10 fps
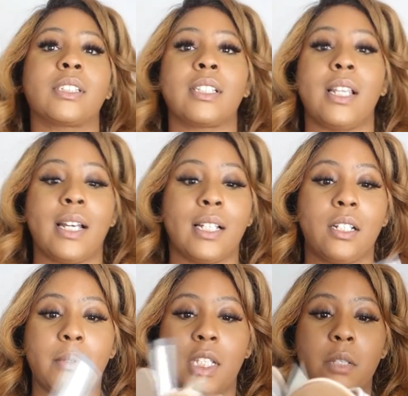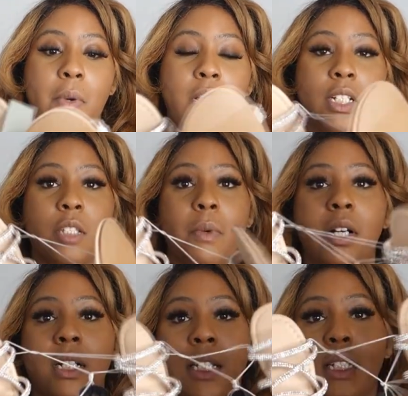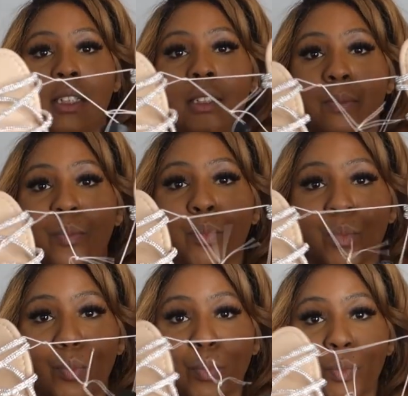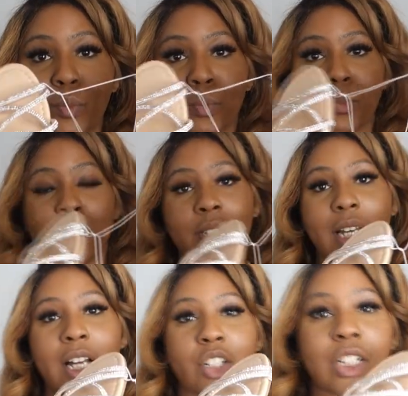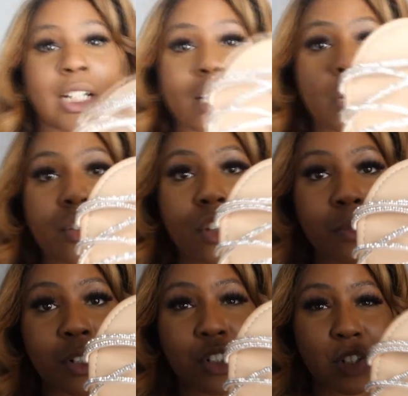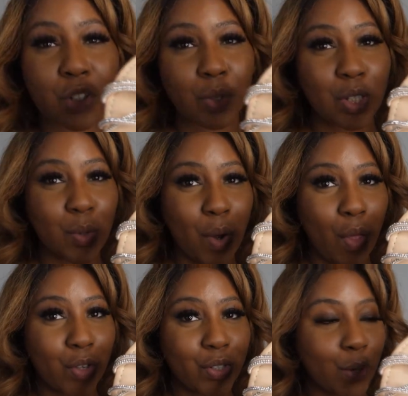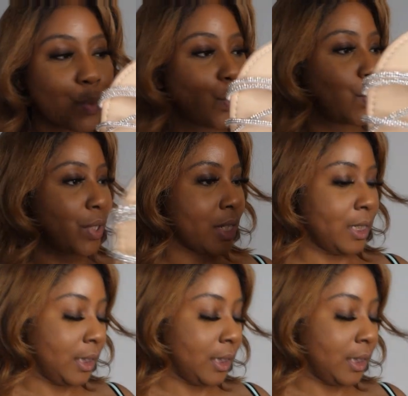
because I like a little bit of sparkly, sparkly. They actually glisten so much and look so cute on the toes.